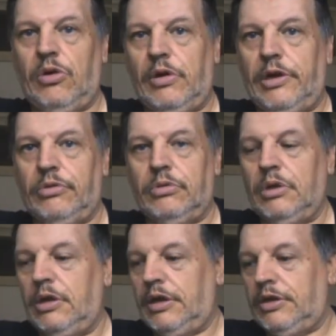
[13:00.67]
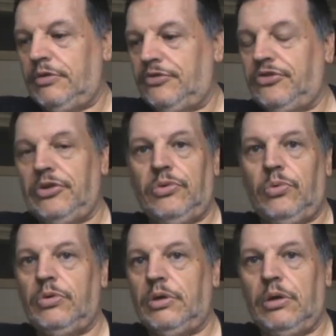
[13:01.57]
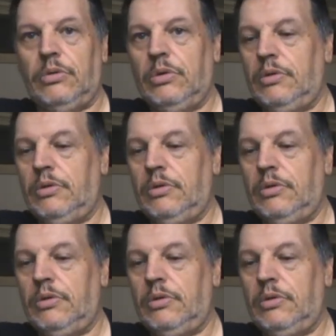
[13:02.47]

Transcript: iron and steel, you know,